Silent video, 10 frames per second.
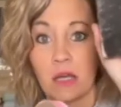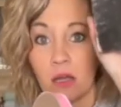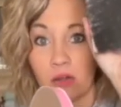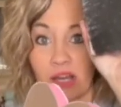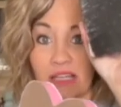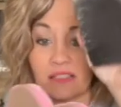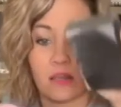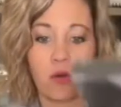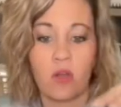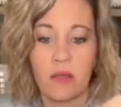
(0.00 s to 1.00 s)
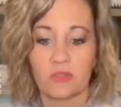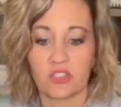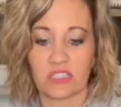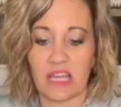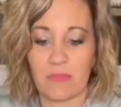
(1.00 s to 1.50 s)
Okay, so I'm just gonna
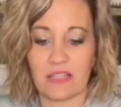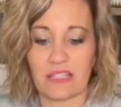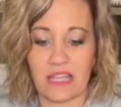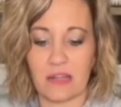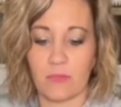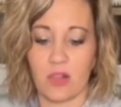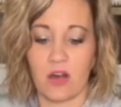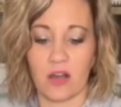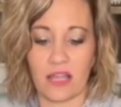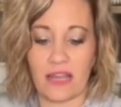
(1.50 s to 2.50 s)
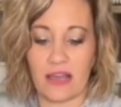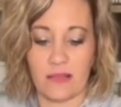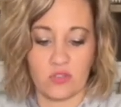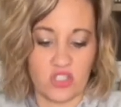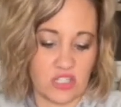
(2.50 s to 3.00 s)
take my sanding block and I'm
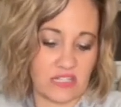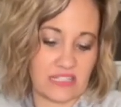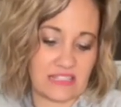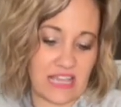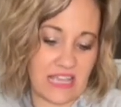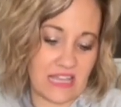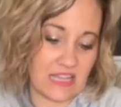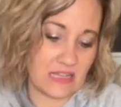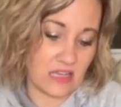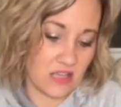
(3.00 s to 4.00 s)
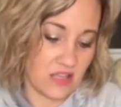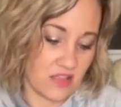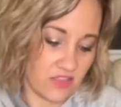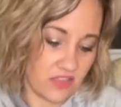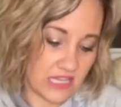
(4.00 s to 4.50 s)
just gonna sand
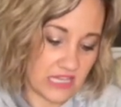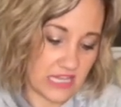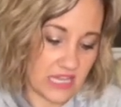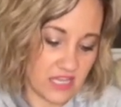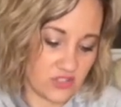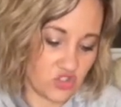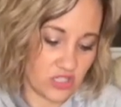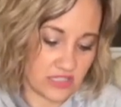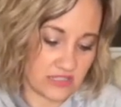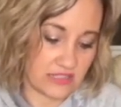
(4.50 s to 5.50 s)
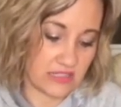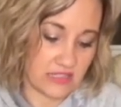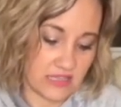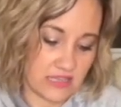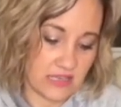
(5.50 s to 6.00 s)
the edges
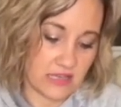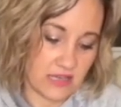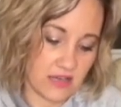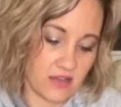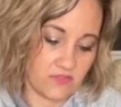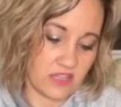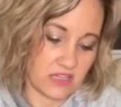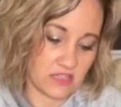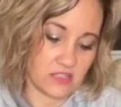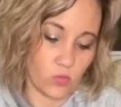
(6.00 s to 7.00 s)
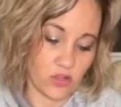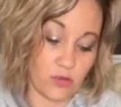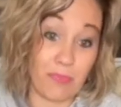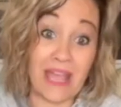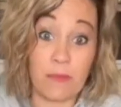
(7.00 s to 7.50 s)
of this, where the
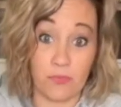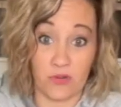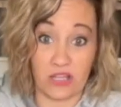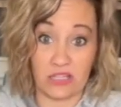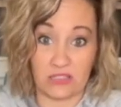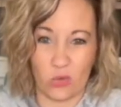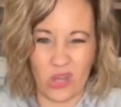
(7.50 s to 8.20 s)
paper is, okay?